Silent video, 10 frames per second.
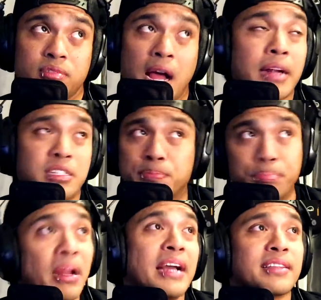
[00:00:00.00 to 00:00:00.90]
I just
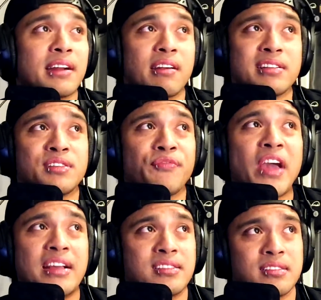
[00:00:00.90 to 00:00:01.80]
blanked that on his
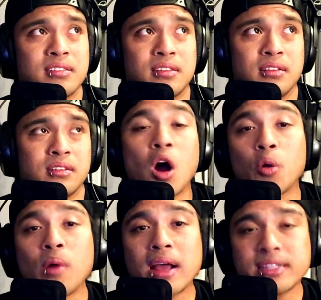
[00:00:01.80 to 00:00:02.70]
face. Oh,
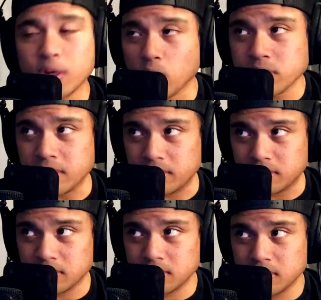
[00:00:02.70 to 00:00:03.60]
Randy Orton.
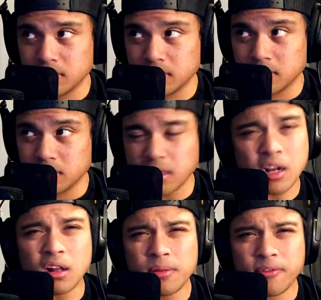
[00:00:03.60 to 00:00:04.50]
They
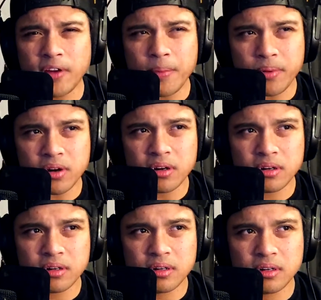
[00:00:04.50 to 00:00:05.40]
call him Viper?
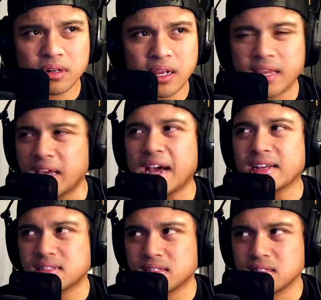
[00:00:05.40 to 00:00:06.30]
I
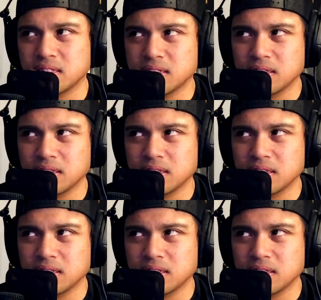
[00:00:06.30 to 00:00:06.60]
guess.